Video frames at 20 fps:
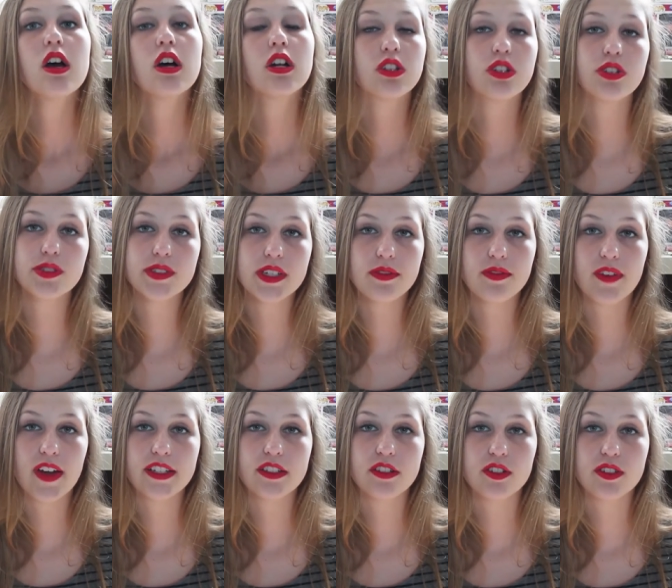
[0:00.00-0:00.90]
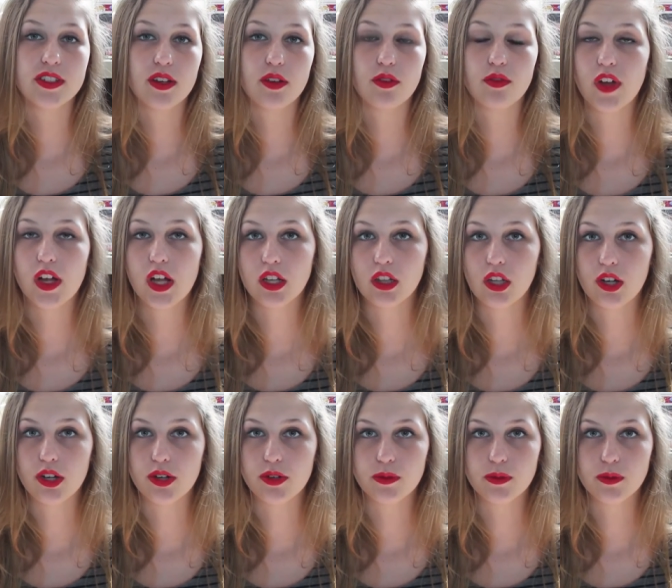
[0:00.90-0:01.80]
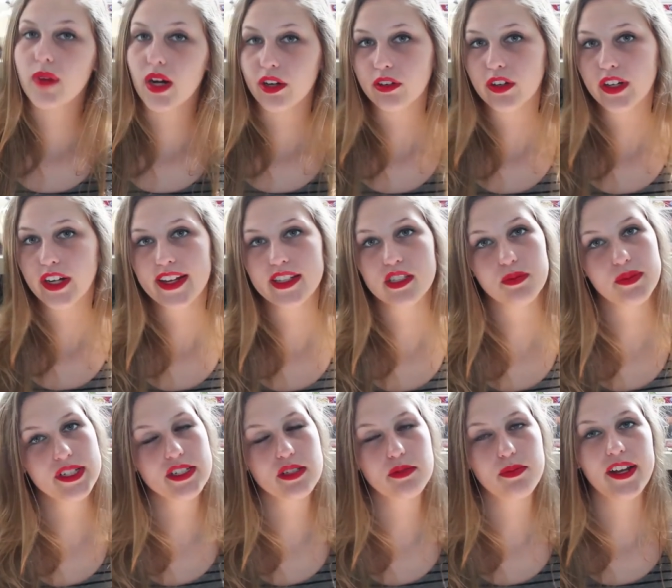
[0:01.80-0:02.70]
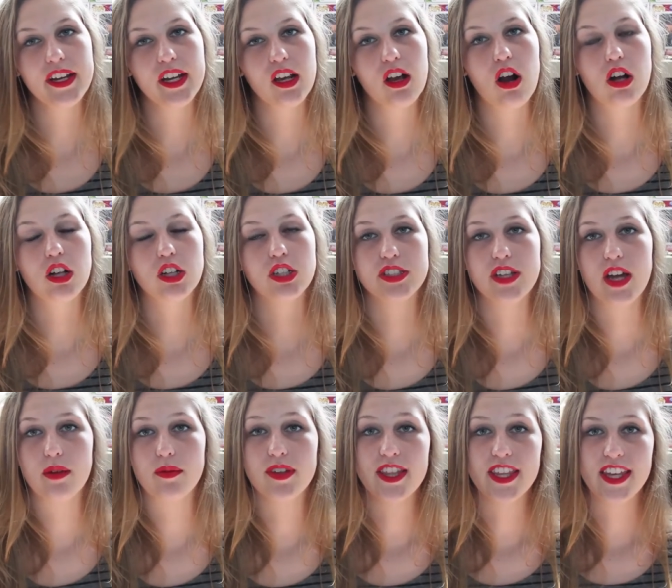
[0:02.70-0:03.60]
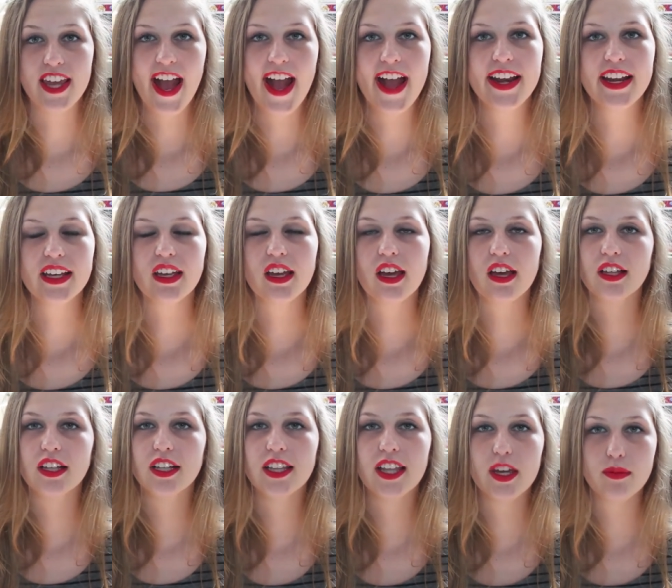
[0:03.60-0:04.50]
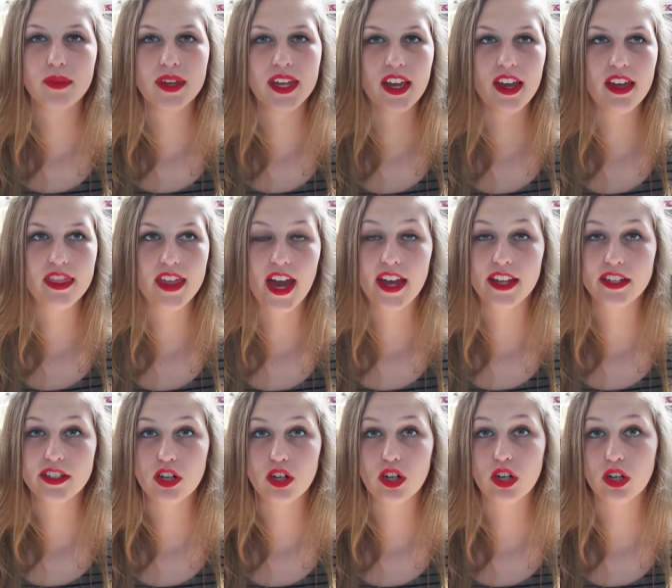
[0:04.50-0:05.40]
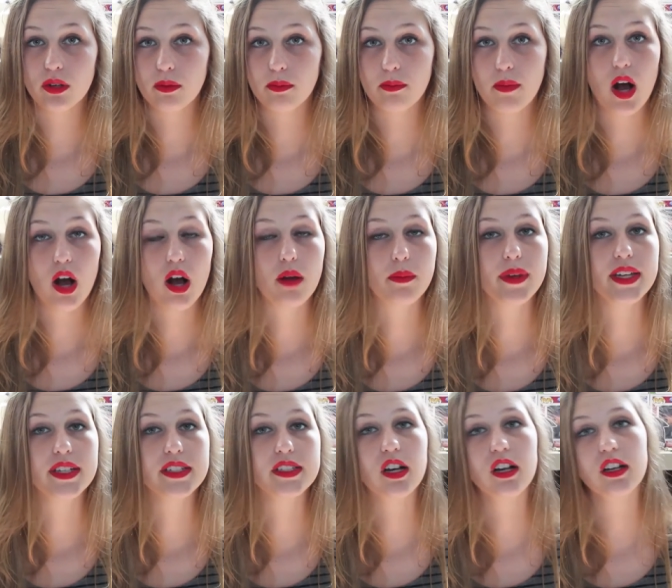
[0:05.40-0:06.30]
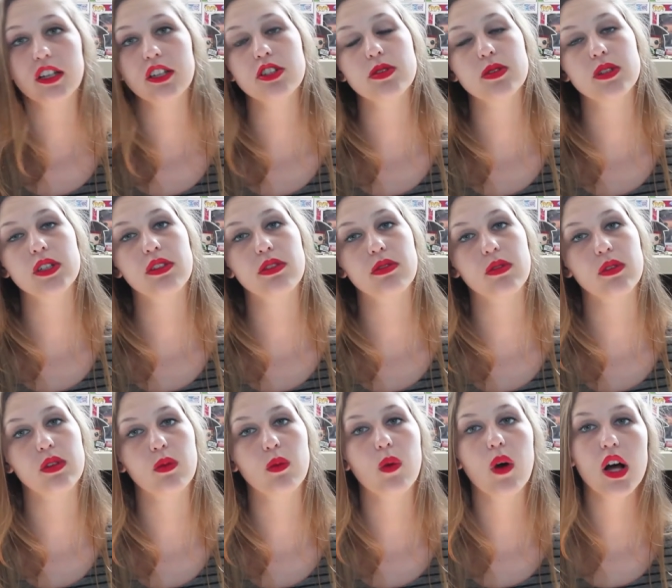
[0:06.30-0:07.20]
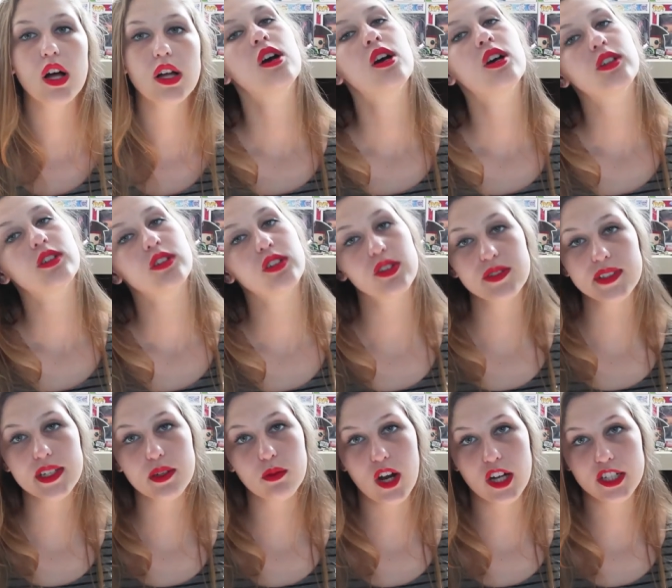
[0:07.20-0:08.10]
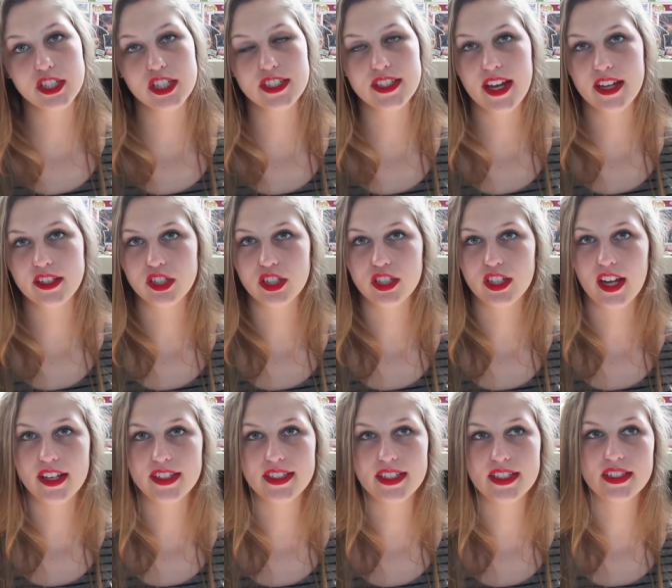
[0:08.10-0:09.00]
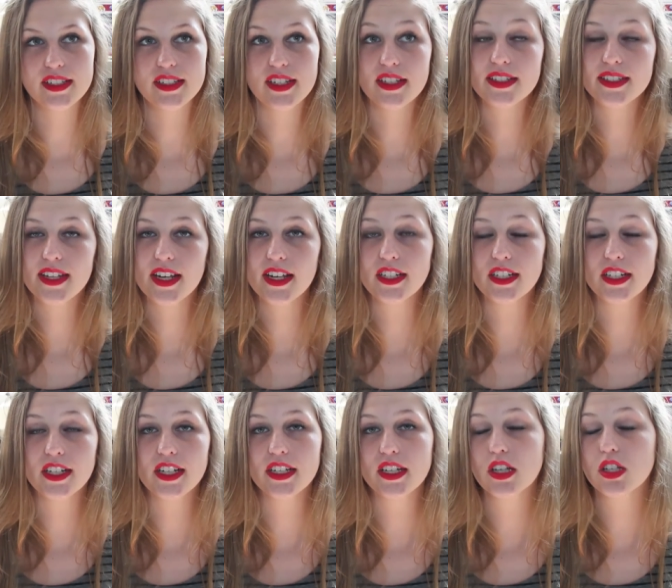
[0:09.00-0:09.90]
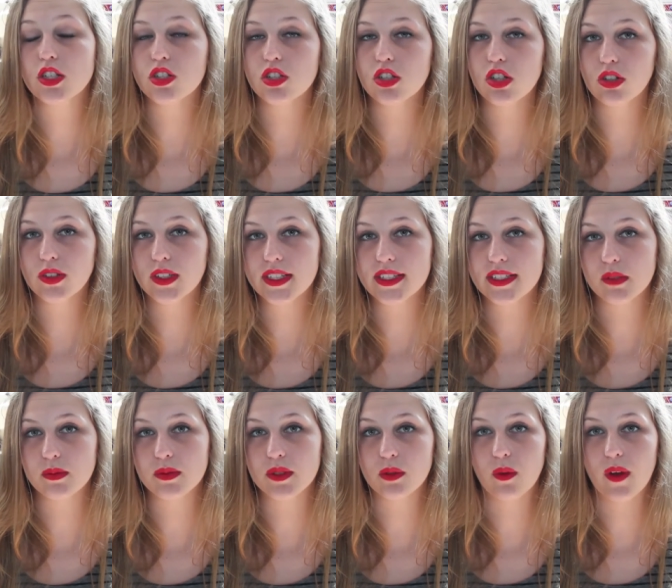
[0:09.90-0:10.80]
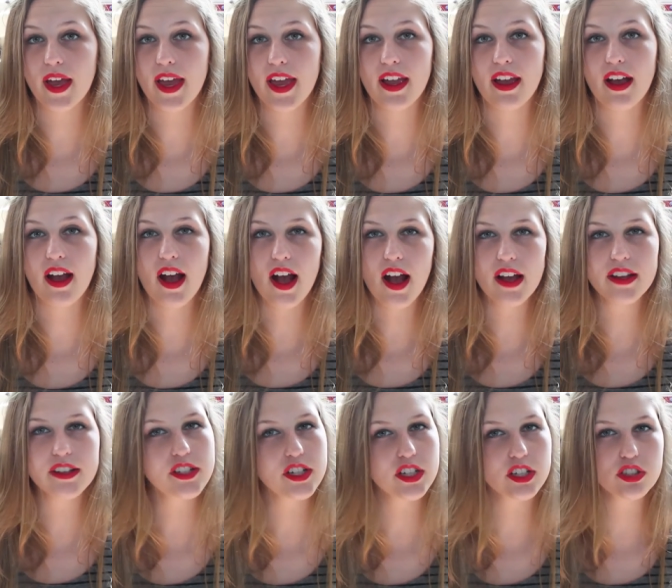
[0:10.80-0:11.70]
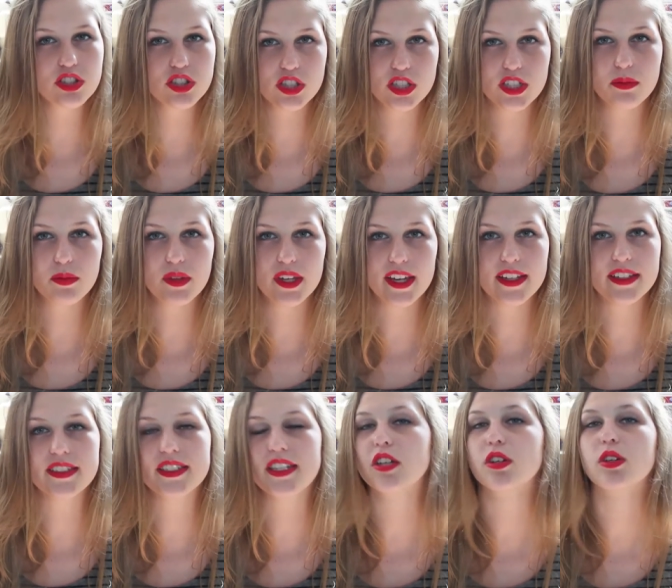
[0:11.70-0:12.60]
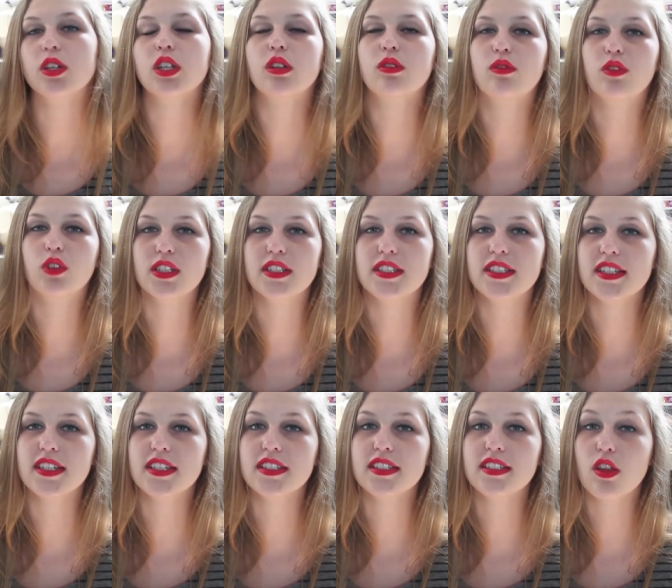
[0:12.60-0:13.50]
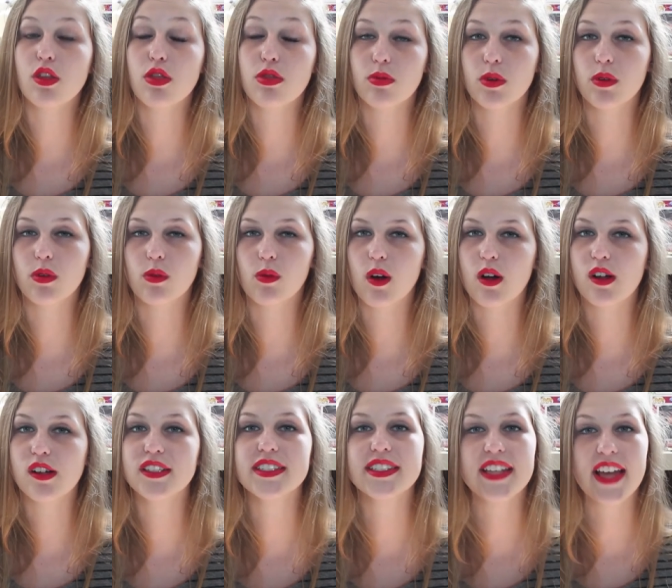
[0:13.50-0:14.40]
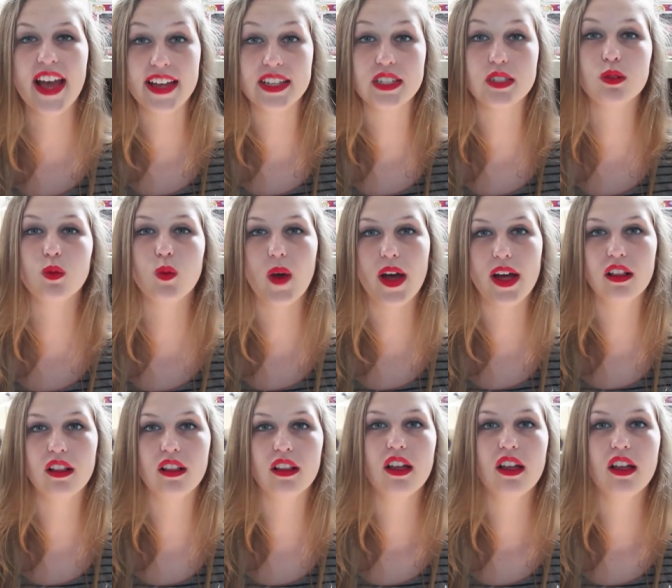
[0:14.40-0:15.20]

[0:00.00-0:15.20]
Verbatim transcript: Lucy finds herself alone. Margaret has been spending all her time in the attic, claiming that her mom is talking to her through the wall, Lucy watches as her cousin's sanity slowly slips away until she begins hearing the voices through the walls as well.